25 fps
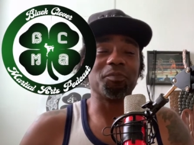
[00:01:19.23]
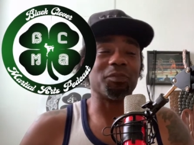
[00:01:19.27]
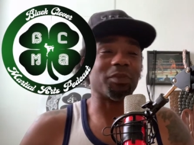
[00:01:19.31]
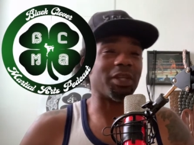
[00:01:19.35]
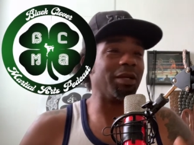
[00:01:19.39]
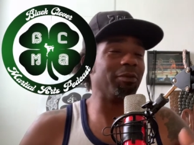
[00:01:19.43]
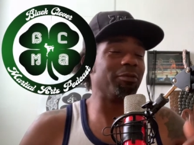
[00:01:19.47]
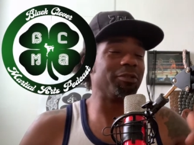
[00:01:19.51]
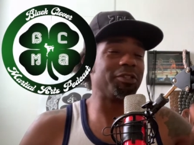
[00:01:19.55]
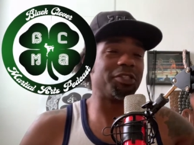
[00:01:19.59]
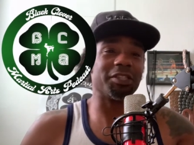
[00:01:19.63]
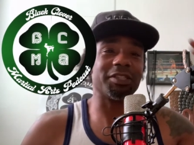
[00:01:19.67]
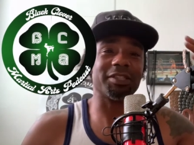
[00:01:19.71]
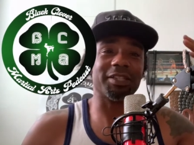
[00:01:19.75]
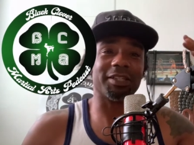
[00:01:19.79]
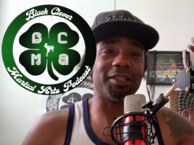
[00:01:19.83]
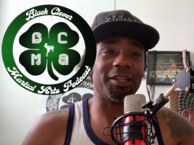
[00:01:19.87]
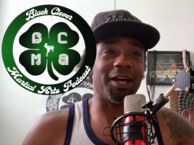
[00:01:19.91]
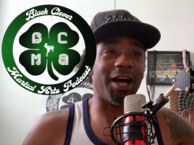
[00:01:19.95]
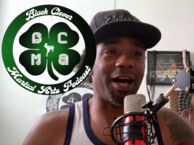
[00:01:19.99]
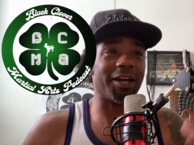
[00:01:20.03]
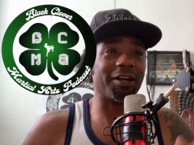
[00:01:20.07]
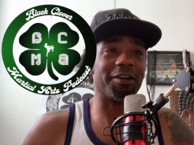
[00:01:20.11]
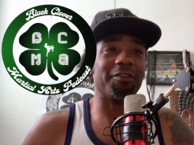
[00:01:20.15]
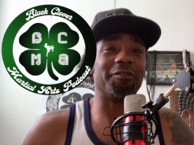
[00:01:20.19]
It was just a
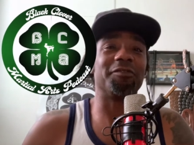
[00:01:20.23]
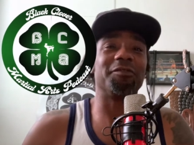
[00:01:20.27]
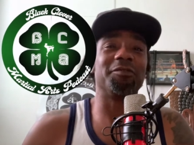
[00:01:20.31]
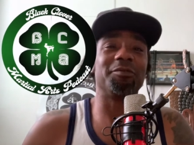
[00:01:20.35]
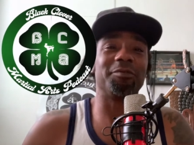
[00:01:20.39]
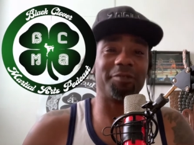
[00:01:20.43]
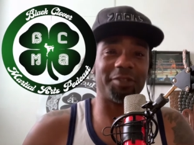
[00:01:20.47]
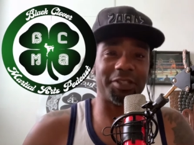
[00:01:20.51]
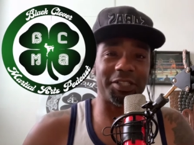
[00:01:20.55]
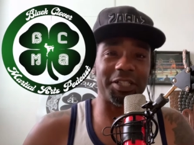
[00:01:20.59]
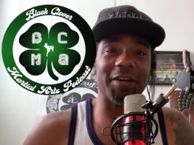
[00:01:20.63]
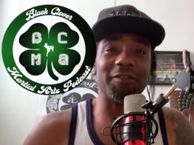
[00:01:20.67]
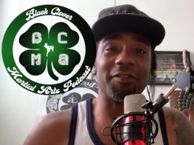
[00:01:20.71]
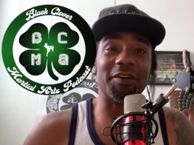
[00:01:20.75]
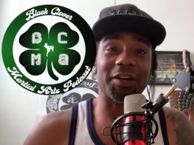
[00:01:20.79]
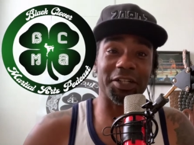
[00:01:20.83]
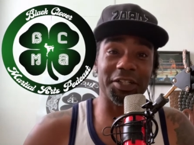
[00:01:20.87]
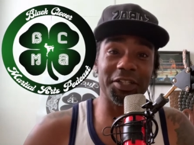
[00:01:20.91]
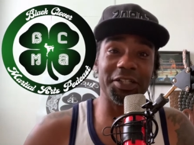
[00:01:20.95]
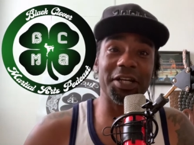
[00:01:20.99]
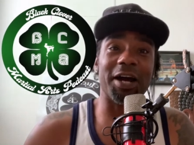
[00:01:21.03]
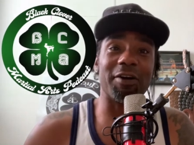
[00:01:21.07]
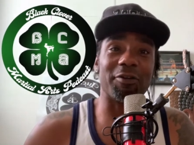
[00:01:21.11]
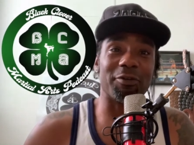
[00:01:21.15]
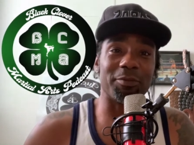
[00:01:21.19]
lot of stuff I
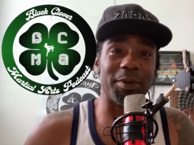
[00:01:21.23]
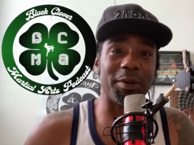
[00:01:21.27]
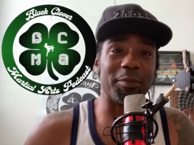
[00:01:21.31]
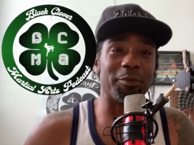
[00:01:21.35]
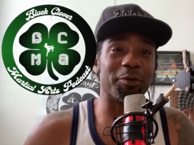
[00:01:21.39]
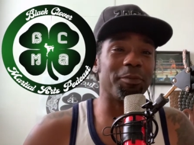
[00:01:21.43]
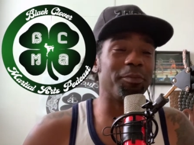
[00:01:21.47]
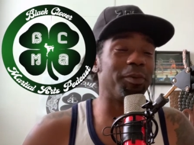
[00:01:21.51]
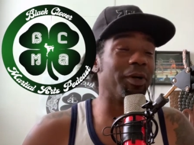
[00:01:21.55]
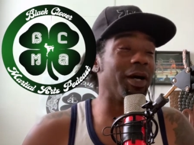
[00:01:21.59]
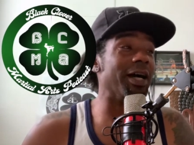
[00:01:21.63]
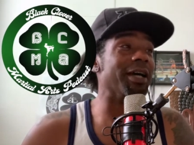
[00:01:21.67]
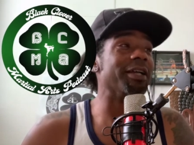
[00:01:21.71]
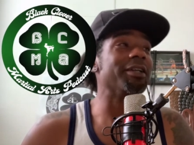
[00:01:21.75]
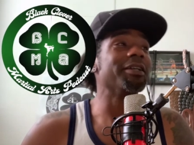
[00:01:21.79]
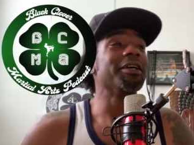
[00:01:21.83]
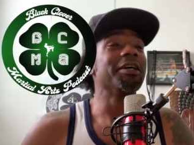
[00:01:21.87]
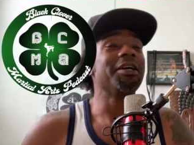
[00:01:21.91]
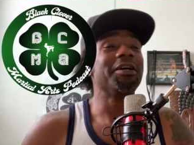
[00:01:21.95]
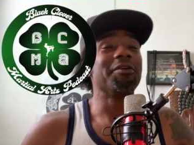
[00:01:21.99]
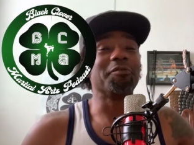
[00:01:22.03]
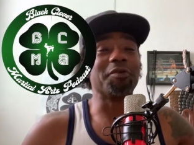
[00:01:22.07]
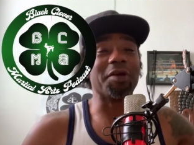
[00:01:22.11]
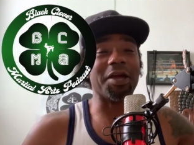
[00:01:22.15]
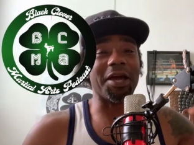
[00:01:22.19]
could not remember, but
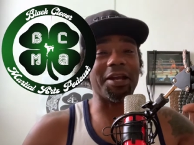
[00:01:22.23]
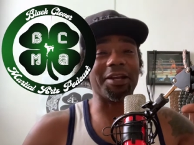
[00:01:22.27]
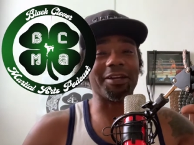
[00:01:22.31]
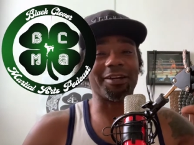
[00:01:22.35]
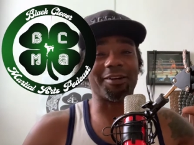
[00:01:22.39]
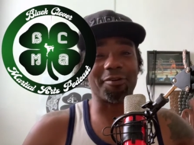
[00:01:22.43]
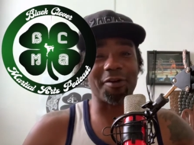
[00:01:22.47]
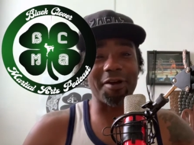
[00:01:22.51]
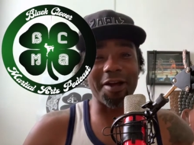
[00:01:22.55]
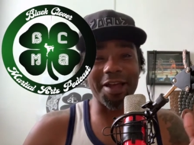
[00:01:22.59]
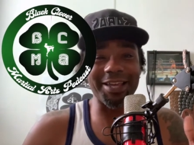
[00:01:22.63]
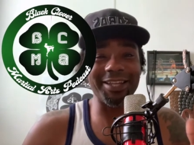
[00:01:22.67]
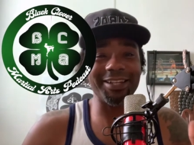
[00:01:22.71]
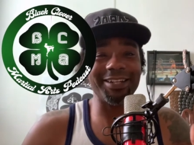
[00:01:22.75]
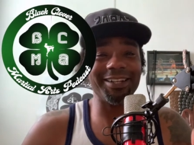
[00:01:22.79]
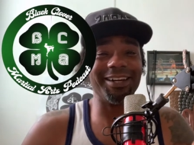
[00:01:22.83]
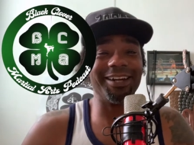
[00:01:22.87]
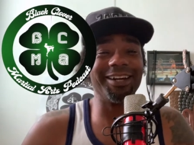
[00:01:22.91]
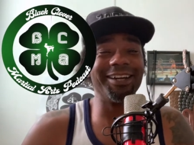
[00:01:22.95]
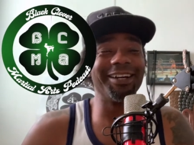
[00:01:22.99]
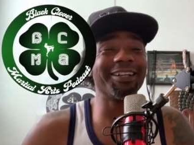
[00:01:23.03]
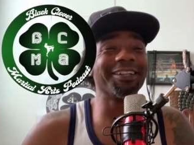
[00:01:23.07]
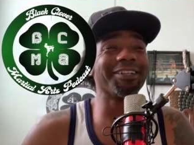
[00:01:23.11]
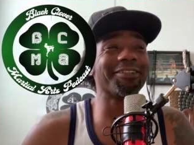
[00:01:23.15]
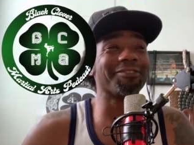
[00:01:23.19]
we had a
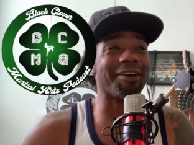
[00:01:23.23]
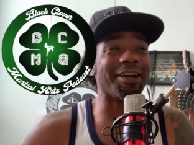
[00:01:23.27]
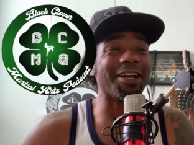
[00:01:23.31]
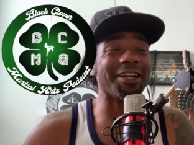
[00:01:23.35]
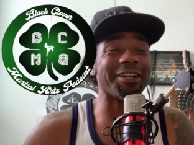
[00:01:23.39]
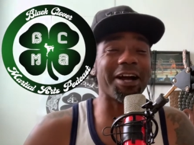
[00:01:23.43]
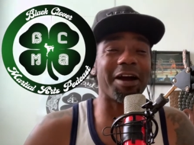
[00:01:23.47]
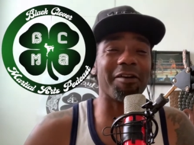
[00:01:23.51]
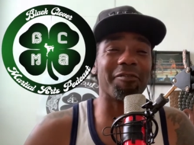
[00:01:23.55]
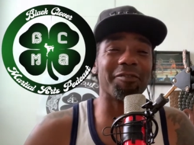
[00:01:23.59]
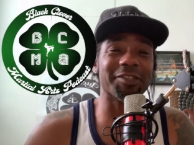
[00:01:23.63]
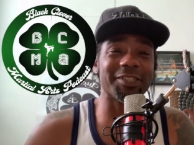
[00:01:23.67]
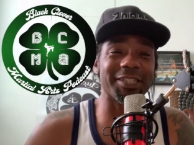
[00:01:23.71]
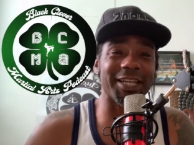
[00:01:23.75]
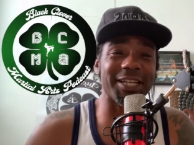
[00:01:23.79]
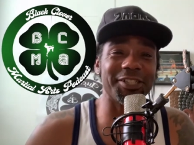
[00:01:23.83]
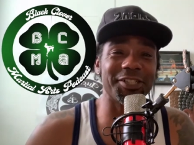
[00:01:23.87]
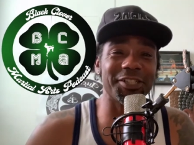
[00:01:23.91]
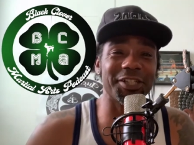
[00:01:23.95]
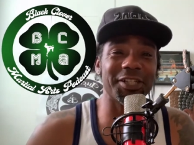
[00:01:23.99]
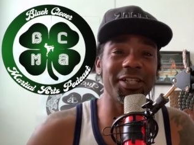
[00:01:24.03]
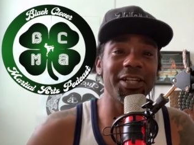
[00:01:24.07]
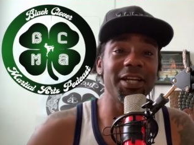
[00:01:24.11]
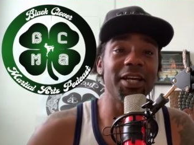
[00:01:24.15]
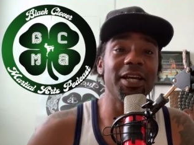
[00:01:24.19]
great
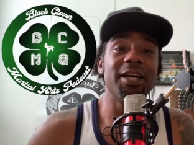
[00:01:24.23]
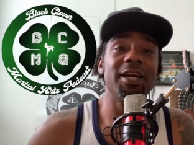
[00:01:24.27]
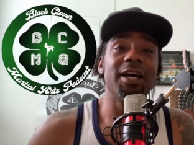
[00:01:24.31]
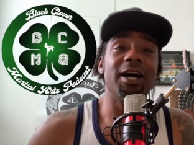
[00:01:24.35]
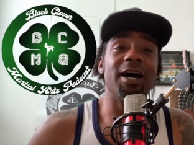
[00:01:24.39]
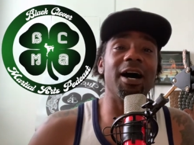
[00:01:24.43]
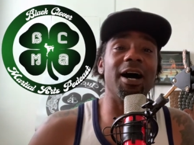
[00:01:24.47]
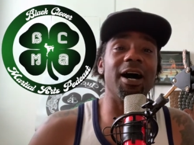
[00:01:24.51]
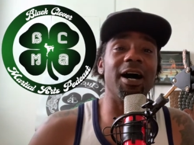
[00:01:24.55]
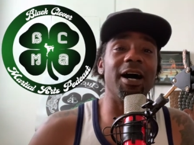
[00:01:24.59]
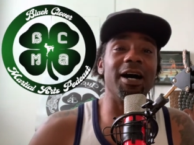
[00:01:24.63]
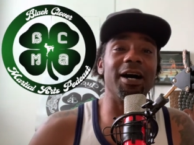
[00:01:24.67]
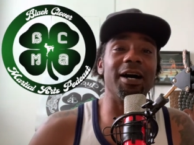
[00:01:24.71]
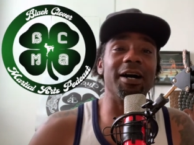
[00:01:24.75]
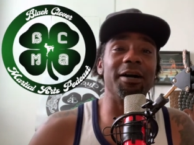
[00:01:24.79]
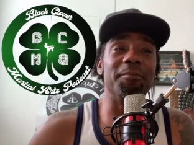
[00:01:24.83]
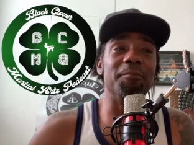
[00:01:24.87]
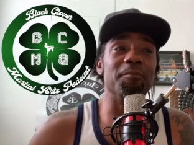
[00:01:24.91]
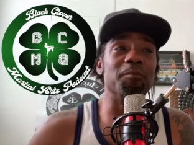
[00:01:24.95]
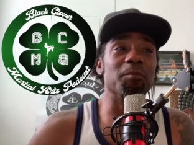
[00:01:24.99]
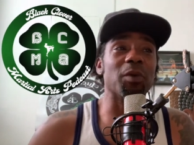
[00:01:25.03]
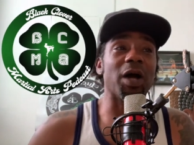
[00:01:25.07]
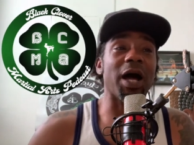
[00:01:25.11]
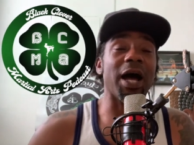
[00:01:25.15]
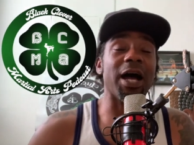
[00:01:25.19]
conversation.
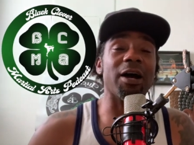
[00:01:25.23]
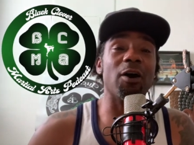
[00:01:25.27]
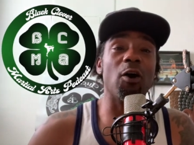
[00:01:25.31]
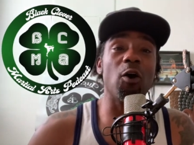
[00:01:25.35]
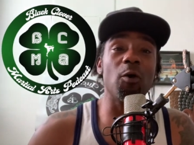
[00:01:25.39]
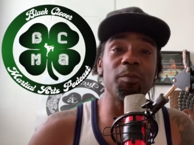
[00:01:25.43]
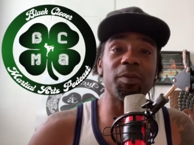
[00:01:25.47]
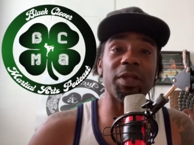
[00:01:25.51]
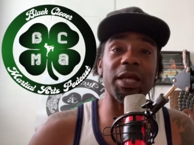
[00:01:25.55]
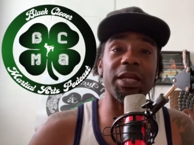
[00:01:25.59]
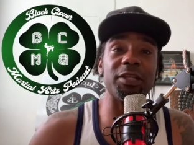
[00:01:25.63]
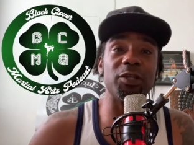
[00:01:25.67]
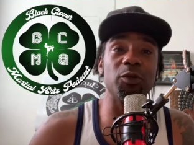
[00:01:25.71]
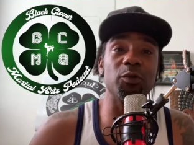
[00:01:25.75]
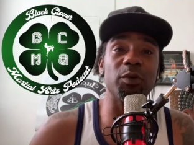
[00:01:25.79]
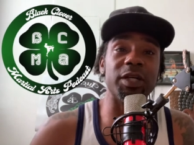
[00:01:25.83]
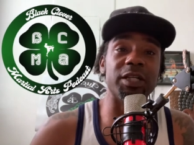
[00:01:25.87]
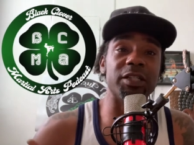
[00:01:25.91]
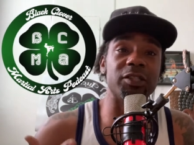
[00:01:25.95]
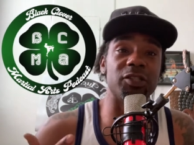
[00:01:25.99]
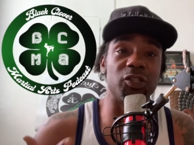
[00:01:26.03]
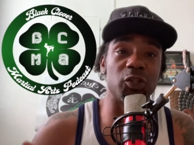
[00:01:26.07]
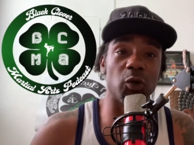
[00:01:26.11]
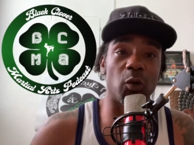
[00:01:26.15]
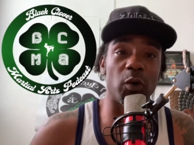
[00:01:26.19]
I hope that you
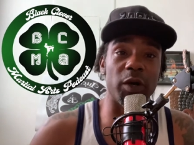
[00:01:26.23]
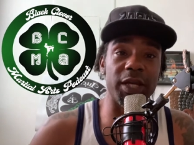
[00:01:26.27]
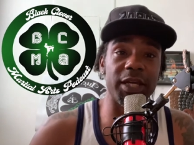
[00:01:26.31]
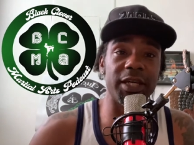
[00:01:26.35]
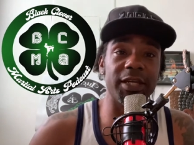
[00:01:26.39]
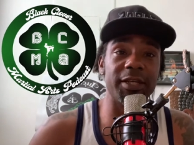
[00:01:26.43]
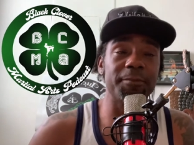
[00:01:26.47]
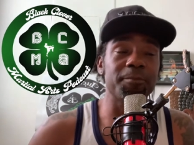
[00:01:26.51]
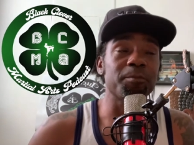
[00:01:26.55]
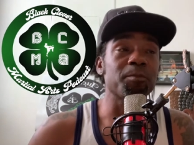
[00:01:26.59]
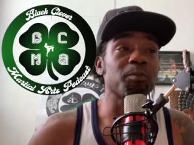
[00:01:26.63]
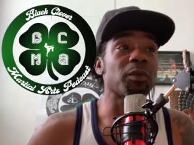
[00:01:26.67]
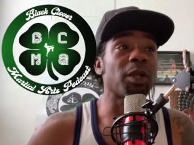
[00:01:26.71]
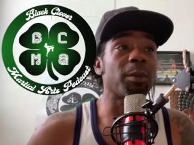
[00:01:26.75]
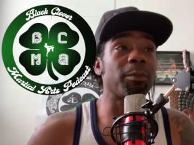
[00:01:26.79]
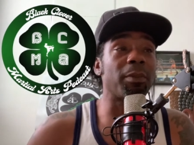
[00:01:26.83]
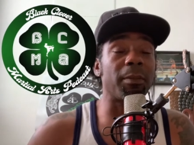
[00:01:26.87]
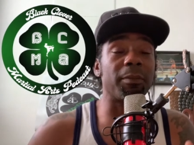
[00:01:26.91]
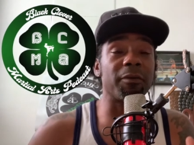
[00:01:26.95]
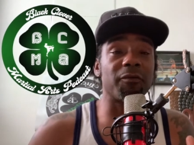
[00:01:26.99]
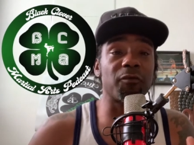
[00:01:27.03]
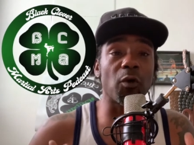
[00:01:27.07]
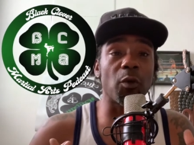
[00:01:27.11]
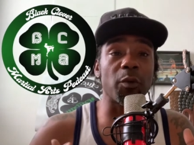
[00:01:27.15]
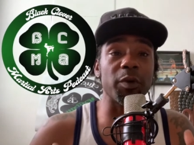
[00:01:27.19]
enjoy it, but
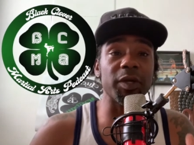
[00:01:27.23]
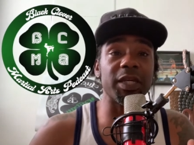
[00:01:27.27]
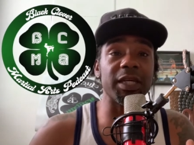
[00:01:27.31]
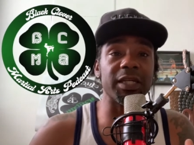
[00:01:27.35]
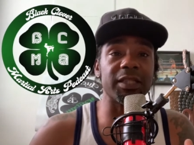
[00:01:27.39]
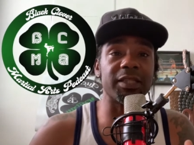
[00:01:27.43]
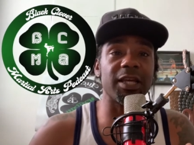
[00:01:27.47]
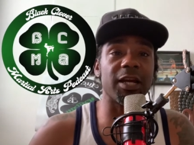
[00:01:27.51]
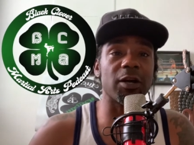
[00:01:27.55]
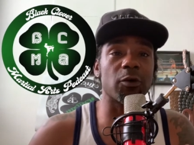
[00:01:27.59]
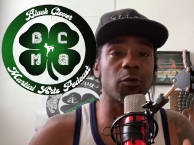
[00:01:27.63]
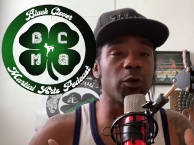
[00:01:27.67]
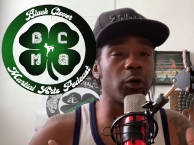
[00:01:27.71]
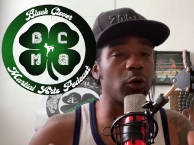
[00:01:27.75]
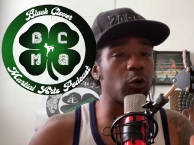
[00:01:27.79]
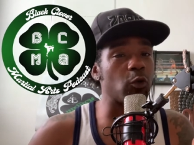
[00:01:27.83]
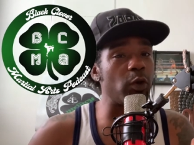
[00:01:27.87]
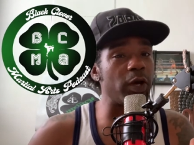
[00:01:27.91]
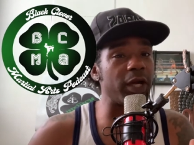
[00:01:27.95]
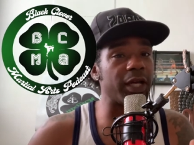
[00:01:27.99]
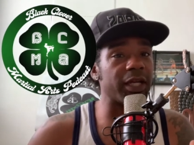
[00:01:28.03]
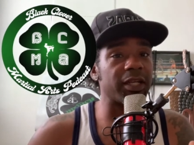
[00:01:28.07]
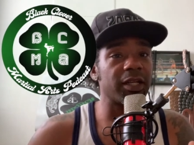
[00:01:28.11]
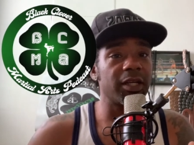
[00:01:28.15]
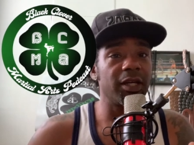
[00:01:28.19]
before we get there, real
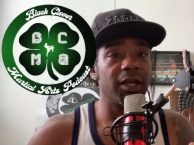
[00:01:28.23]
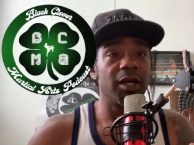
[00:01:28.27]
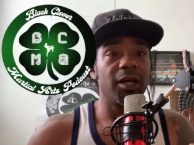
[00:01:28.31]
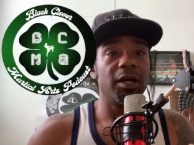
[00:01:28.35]
quick,